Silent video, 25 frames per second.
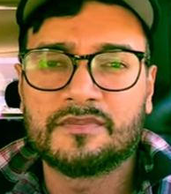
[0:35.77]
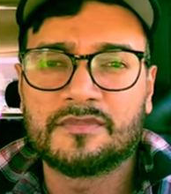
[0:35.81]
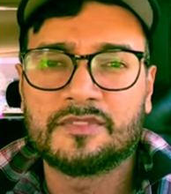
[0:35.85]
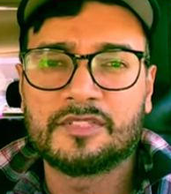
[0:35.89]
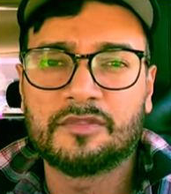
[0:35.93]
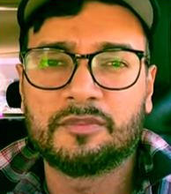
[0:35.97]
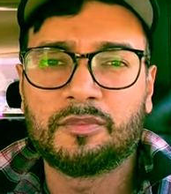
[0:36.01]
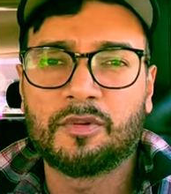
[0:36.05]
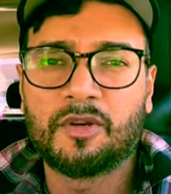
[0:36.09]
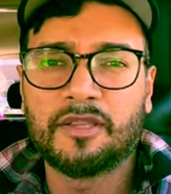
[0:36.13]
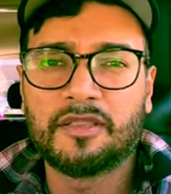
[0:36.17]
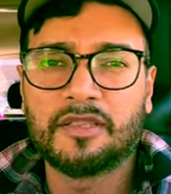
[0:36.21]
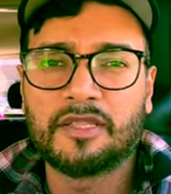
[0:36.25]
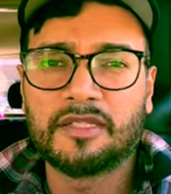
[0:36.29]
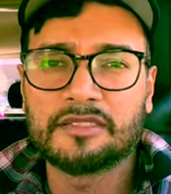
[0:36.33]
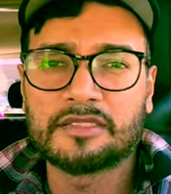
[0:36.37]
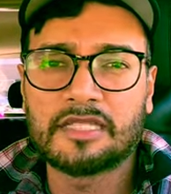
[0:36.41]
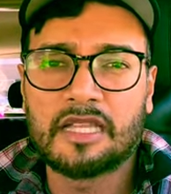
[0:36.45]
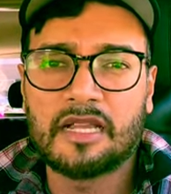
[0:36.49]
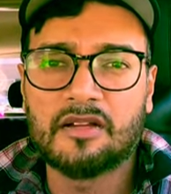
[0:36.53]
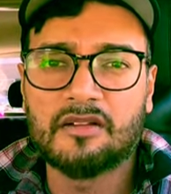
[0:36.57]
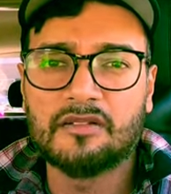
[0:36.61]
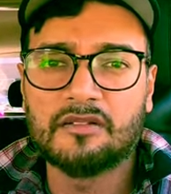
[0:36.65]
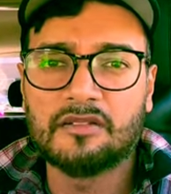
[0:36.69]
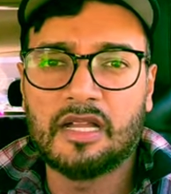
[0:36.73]
point things
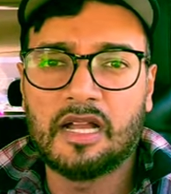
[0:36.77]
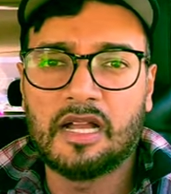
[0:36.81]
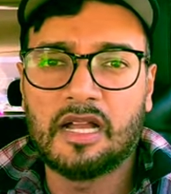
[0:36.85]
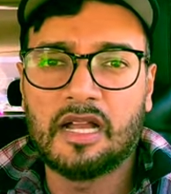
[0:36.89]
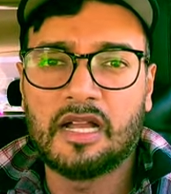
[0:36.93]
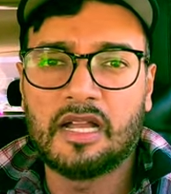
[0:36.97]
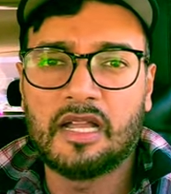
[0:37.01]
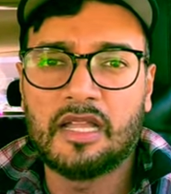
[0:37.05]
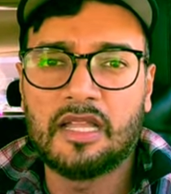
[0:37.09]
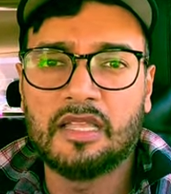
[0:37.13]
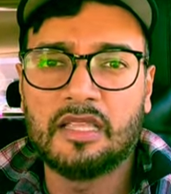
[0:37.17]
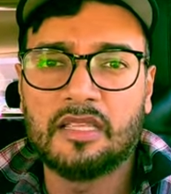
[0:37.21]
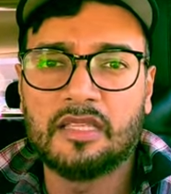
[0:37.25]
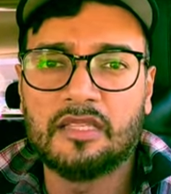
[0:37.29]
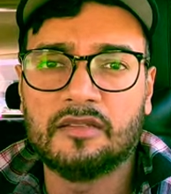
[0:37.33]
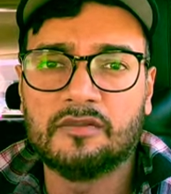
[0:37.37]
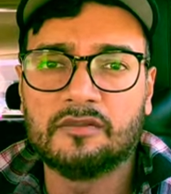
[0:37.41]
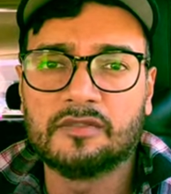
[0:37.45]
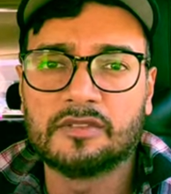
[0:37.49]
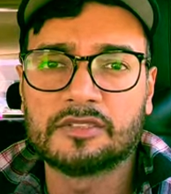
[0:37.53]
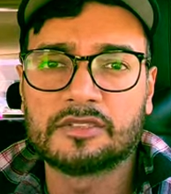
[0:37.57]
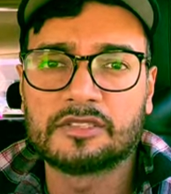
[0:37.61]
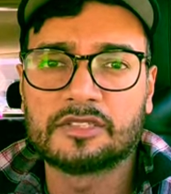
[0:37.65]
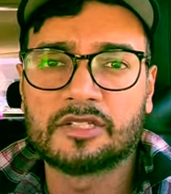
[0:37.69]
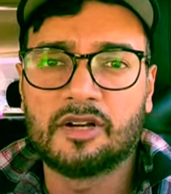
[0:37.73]
out, I
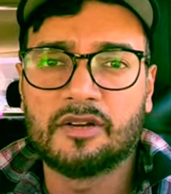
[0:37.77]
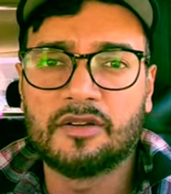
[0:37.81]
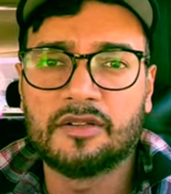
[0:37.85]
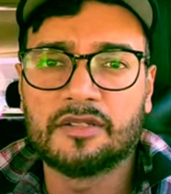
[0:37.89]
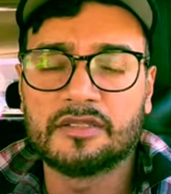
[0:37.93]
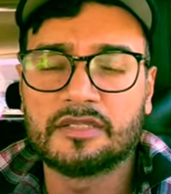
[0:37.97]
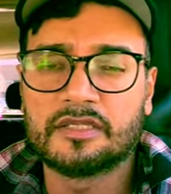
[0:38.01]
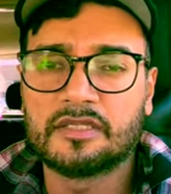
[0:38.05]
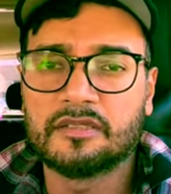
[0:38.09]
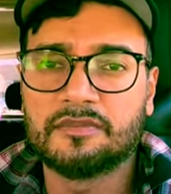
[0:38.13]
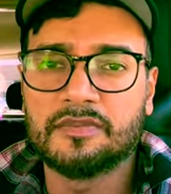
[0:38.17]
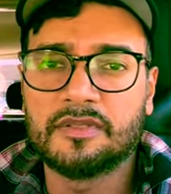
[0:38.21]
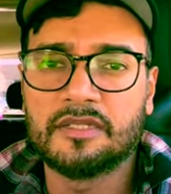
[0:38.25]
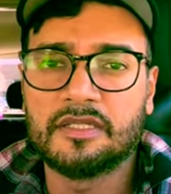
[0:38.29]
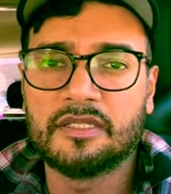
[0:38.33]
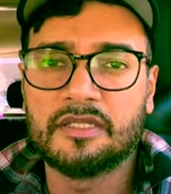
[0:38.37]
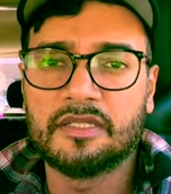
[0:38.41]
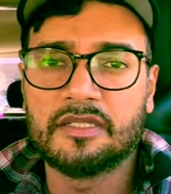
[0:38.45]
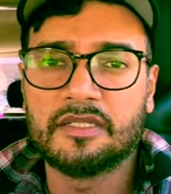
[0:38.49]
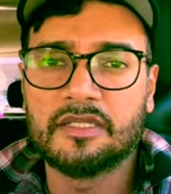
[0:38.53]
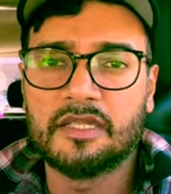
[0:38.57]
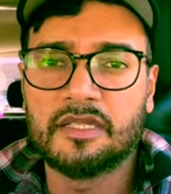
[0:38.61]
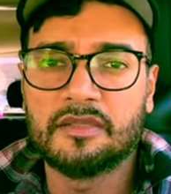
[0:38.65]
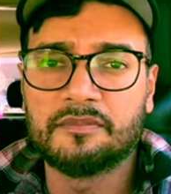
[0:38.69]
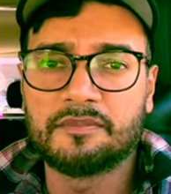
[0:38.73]
was going to
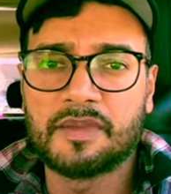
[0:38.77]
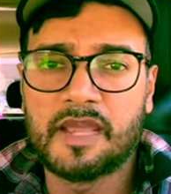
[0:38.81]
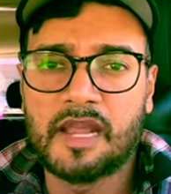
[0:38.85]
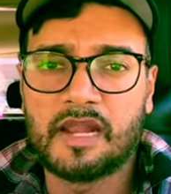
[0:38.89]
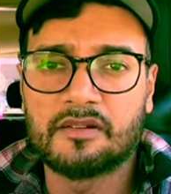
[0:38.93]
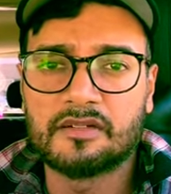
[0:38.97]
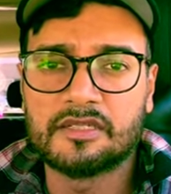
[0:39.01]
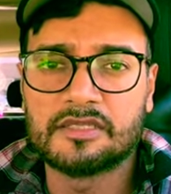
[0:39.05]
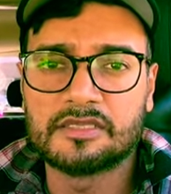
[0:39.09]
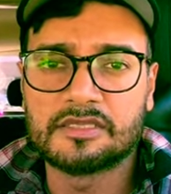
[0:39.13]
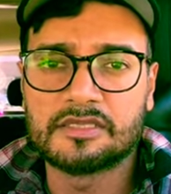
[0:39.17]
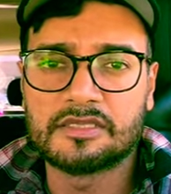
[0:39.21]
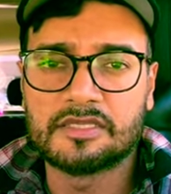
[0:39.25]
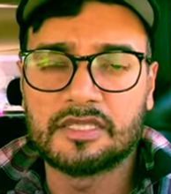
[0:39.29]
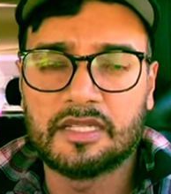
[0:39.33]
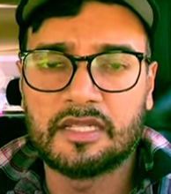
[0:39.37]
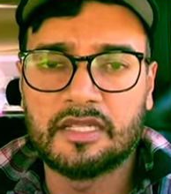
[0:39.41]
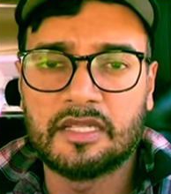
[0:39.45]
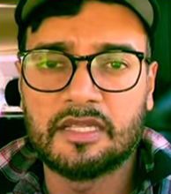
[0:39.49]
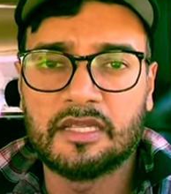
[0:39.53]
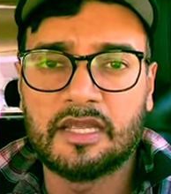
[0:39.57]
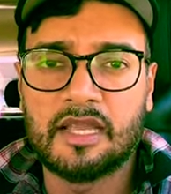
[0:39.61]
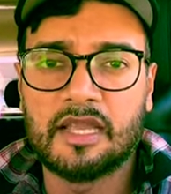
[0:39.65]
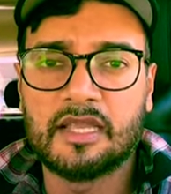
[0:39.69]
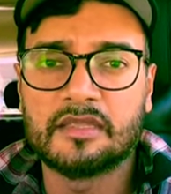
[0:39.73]
be in Paris
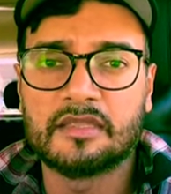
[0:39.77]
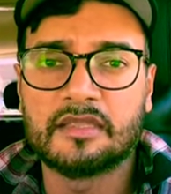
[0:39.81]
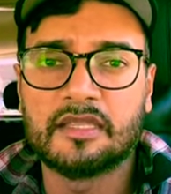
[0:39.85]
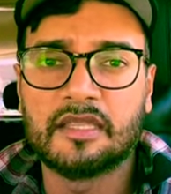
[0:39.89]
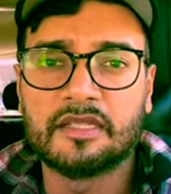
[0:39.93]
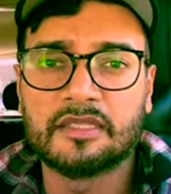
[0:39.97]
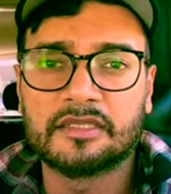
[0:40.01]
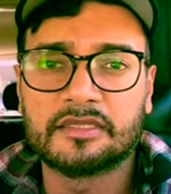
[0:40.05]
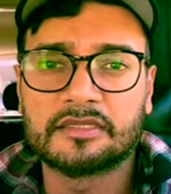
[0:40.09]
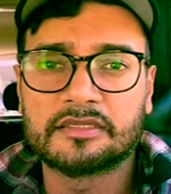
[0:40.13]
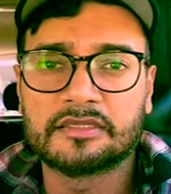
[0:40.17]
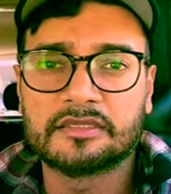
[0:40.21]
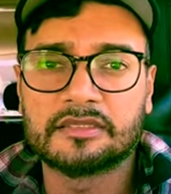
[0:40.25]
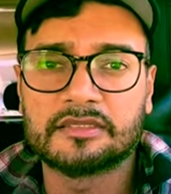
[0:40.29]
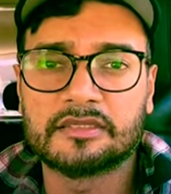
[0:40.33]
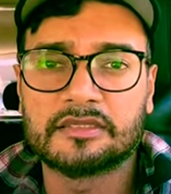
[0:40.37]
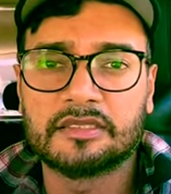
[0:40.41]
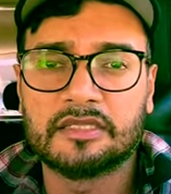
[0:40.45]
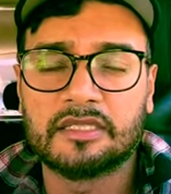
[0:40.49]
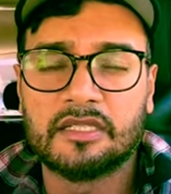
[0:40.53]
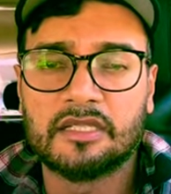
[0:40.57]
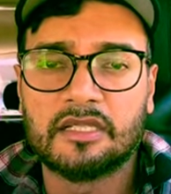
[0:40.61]
today, had things,